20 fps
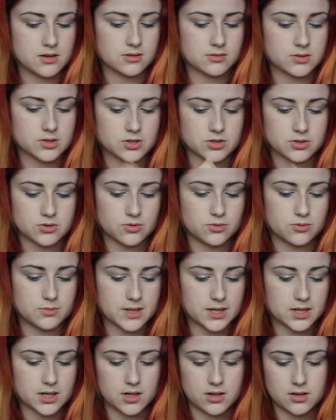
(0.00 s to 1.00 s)
Which has got all
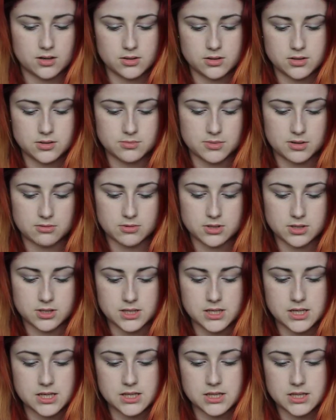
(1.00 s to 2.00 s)
my cards, my
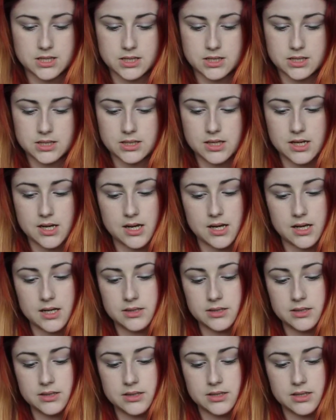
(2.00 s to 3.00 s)
receipts,
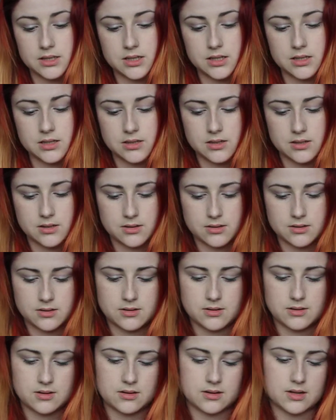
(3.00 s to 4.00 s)
and
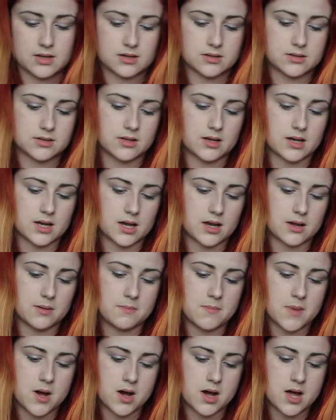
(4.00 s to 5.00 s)
things like
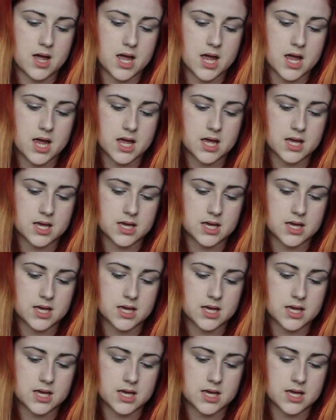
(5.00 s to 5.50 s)
my